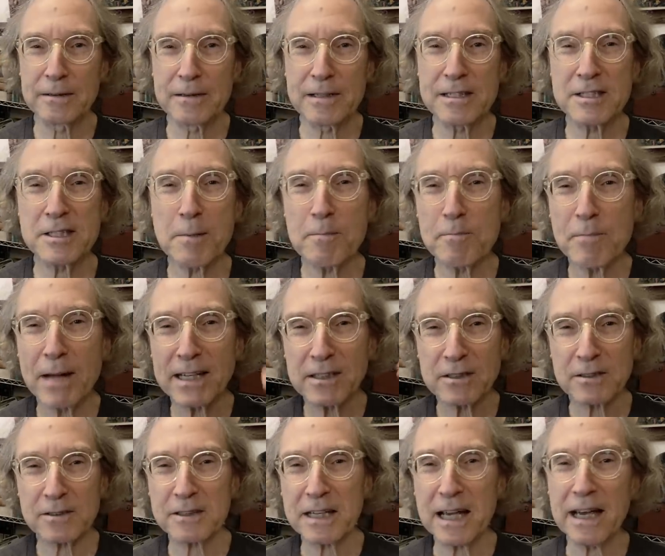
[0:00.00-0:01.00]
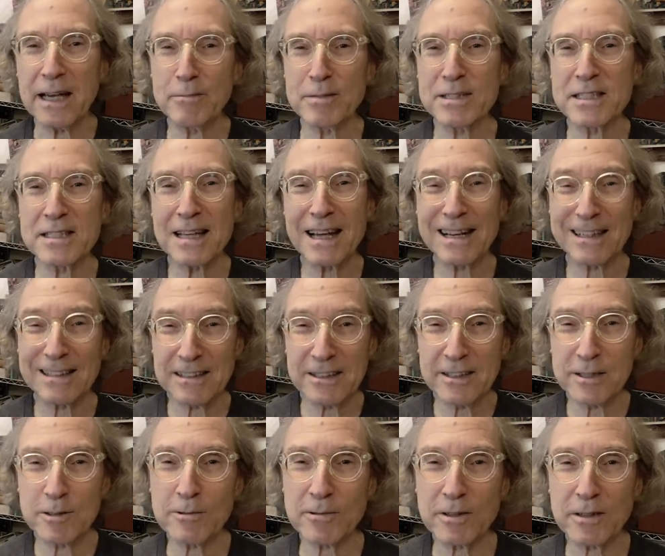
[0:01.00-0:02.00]
It's a mental game. It's not a
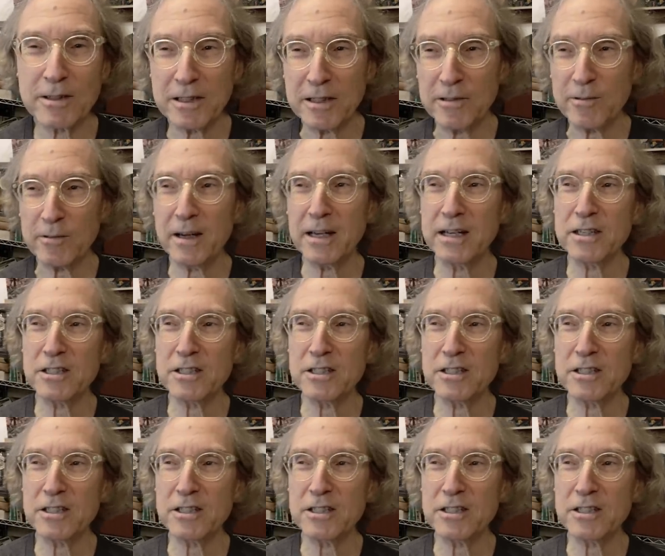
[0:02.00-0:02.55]
literal thing, right?